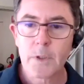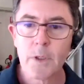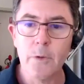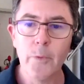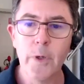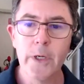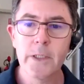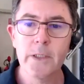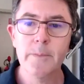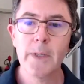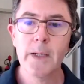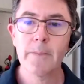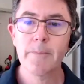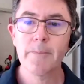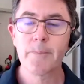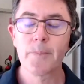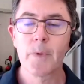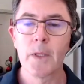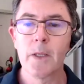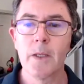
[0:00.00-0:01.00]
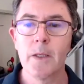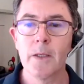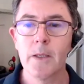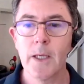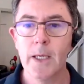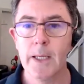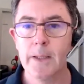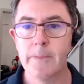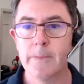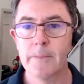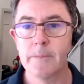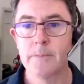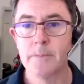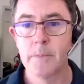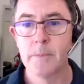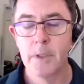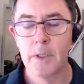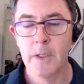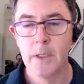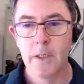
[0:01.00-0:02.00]
ring them up and
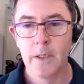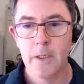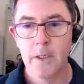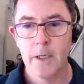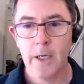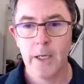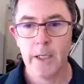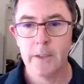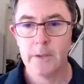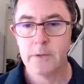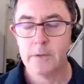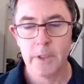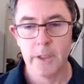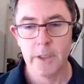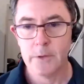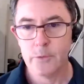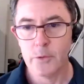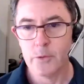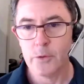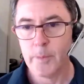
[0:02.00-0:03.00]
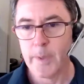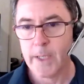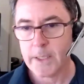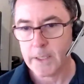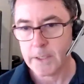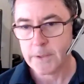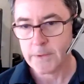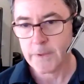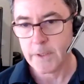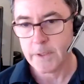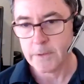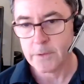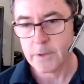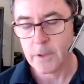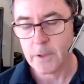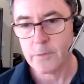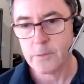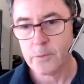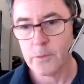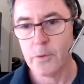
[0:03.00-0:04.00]
talk about these things. So
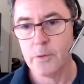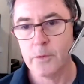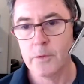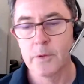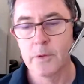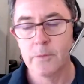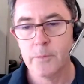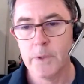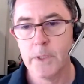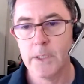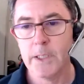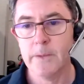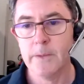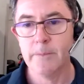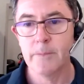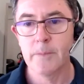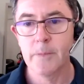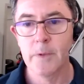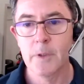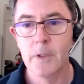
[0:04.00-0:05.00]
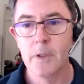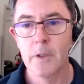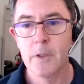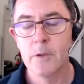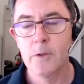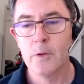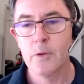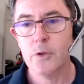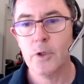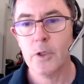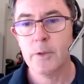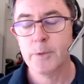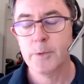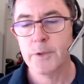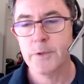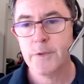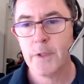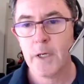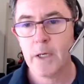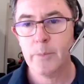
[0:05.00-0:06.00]
it's all really all
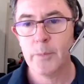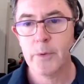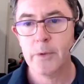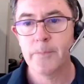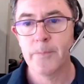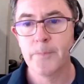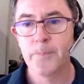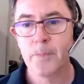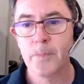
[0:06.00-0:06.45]
options open.